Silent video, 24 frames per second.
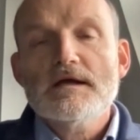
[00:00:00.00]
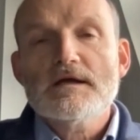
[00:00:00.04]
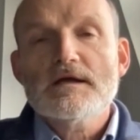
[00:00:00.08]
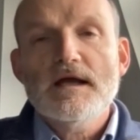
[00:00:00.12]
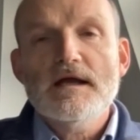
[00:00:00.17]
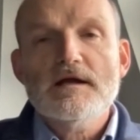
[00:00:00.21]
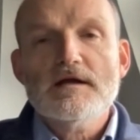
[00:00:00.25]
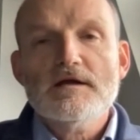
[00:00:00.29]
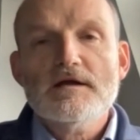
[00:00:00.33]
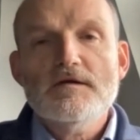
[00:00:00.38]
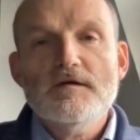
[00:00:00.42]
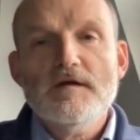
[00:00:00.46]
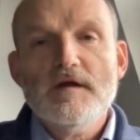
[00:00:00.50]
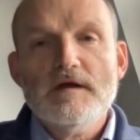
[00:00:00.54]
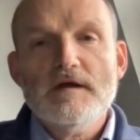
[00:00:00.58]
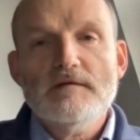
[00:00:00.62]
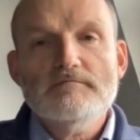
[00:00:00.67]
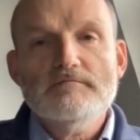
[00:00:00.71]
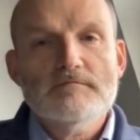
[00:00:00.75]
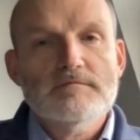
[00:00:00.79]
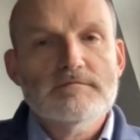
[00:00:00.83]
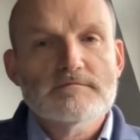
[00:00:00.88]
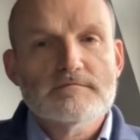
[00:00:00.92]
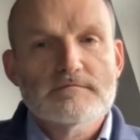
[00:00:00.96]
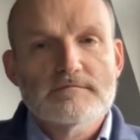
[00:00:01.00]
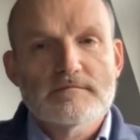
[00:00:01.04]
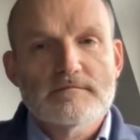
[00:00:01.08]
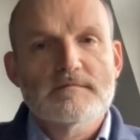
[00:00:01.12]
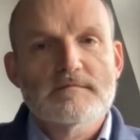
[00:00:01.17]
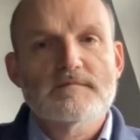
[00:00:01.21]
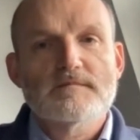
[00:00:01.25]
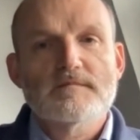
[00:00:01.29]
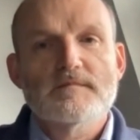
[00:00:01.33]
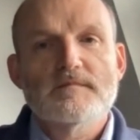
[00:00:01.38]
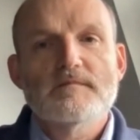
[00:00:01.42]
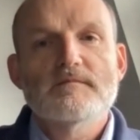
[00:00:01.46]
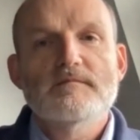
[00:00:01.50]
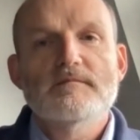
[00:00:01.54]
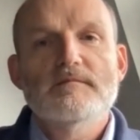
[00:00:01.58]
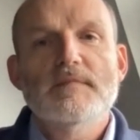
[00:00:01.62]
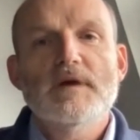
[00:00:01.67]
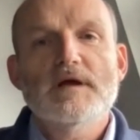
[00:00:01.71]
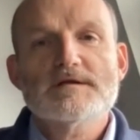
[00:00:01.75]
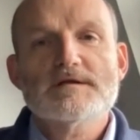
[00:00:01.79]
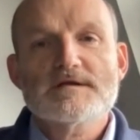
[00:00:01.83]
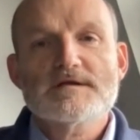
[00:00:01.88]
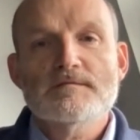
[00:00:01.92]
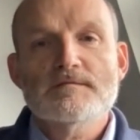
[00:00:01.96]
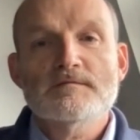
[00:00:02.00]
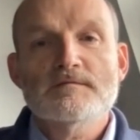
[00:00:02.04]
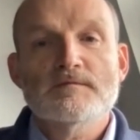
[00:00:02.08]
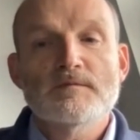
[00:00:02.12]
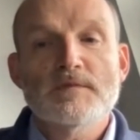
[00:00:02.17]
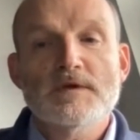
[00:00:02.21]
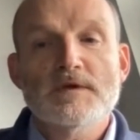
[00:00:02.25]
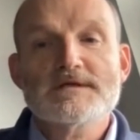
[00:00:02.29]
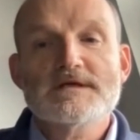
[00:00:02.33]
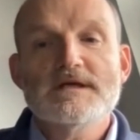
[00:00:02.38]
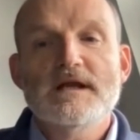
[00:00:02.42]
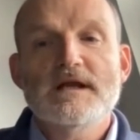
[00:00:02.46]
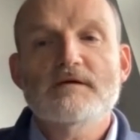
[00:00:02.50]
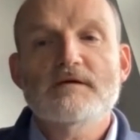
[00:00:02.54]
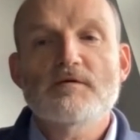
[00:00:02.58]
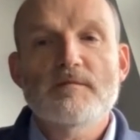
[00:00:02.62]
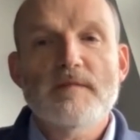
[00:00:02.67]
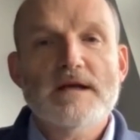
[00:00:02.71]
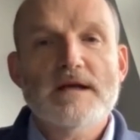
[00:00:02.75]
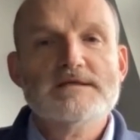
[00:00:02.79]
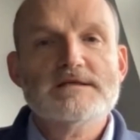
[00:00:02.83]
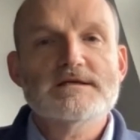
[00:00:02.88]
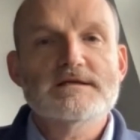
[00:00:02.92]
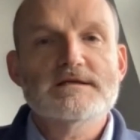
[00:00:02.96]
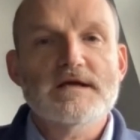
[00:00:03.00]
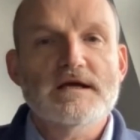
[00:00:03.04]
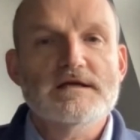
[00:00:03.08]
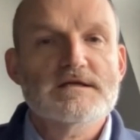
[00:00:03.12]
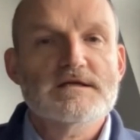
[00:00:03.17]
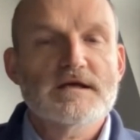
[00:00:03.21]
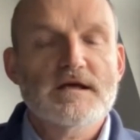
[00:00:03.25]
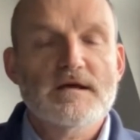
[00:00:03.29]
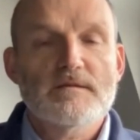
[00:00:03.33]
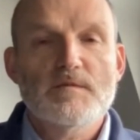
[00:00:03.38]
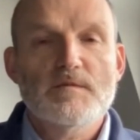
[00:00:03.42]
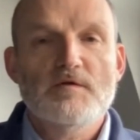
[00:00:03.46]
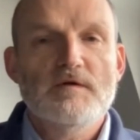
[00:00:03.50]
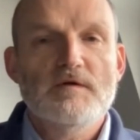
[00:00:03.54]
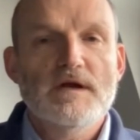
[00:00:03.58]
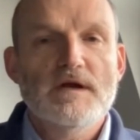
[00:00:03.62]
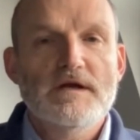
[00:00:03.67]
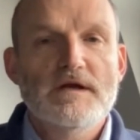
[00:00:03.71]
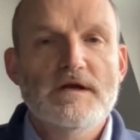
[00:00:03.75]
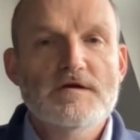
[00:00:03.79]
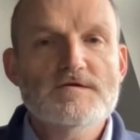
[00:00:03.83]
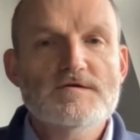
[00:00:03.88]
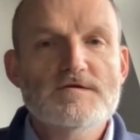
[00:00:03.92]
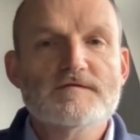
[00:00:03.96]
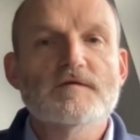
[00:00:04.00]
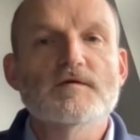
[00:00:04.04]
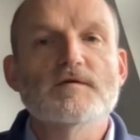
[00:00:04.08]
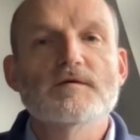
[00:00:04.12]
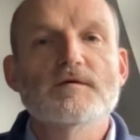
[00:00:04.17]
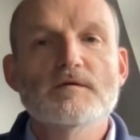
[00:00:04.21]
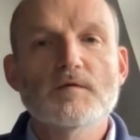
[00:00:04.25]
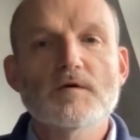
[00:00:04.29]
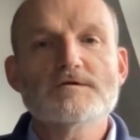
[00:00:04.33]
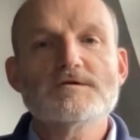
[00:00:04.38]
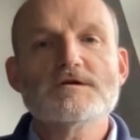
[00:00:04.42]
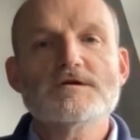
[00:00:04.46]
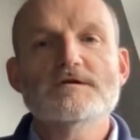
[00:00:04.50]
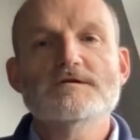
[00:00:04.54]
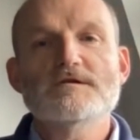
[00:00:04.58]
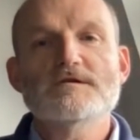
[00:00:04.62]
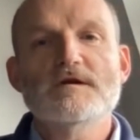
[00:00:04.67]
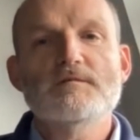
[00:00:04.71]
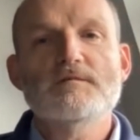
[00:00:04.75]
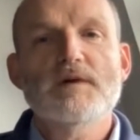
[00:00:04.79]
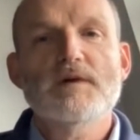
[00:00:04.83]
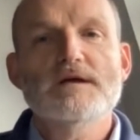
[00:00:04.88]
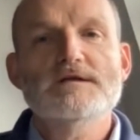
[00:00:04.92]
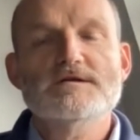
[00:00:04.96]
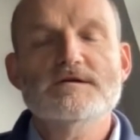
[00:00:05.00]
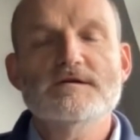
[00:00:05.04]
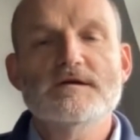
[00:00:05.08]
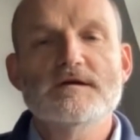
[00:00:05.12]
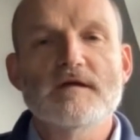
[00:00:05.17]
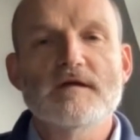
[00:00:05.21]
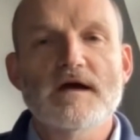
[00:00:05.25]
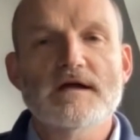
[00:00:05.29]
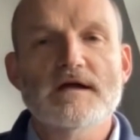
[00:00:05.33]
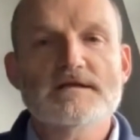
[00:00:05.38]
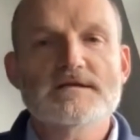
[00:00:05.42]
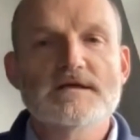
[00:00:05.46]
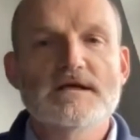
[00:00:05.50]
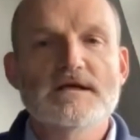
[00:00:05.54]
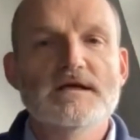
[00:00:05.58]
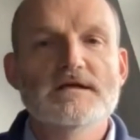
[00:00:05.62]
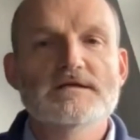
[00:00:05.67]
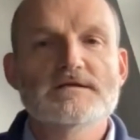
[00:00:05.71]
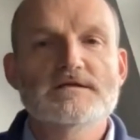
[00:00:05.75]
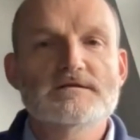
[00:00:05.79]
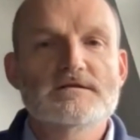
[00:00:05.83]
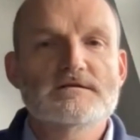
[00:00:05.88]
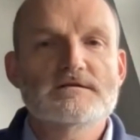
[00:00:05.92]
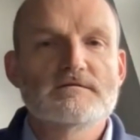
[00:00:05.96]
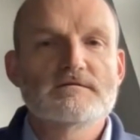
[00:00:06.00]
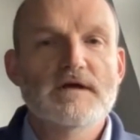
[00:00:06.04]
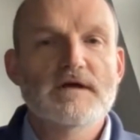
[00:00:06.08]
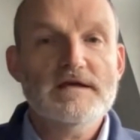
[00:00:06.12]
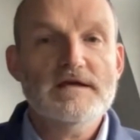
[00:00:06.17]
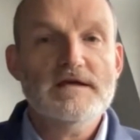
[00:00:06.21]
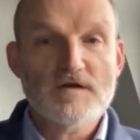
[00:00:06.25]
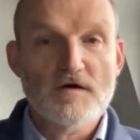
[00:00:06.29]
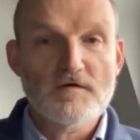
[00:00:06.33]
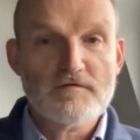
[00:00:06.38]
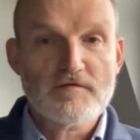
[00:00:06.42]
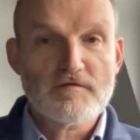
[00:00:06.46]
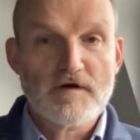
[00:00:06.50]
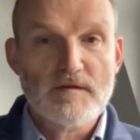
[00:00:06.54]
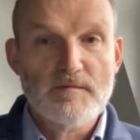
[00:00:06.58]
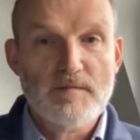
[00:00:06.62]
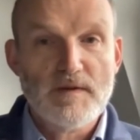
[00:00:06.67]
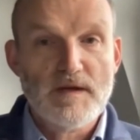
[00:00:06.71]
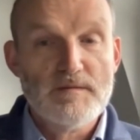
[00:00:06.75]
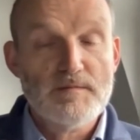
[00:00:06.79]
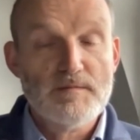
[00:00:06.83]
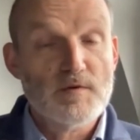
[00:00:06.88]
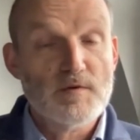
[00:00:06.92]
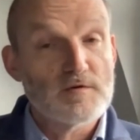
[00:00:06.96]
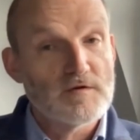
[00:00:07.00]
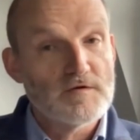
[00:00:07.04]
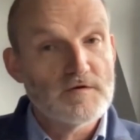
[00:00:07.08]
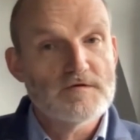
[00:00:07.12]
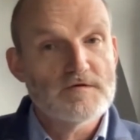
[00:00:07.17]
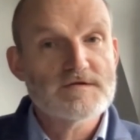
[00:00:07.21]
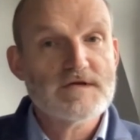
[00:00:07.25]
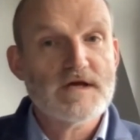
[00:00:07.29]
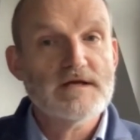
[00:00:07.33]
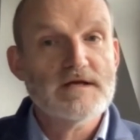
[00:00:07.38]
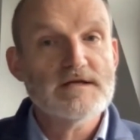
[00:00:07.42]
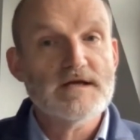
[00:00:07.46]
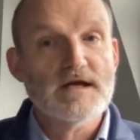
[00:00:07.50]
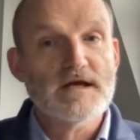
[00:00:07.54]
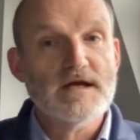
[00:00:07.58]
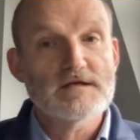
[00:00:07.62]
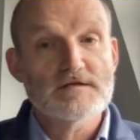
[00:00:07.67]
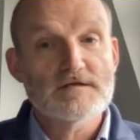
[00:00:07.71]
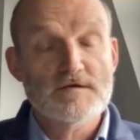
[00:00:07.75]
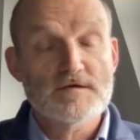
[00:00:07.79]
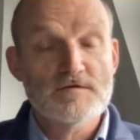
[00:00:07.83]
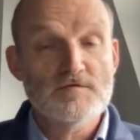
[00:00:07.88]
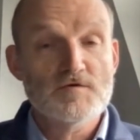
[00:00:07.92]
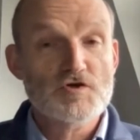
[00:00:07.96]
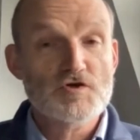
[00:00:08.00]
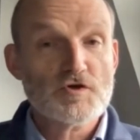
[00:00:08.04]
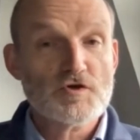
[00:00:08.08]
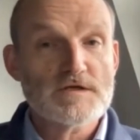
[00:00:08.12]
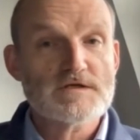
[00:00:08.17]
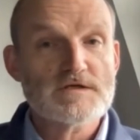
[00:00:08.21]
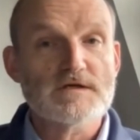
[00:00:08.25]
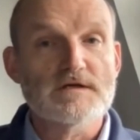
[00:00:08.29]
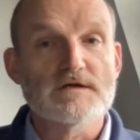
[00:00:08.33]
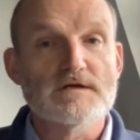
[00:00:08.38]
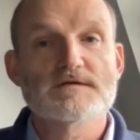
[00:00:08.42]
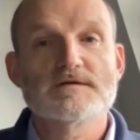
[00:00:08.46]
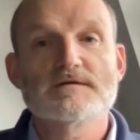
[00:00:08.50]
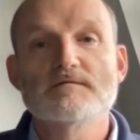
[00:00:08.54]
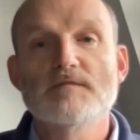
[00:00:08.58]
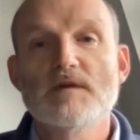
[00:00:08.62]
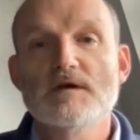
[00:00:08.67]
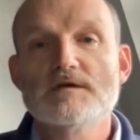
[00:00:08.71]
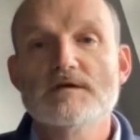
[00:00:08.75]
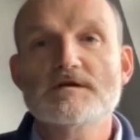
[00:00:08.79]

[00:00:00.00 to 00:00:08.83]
Including multilingual metadata can be really useful. What you're doing by doing that is offering people who you send data to choices.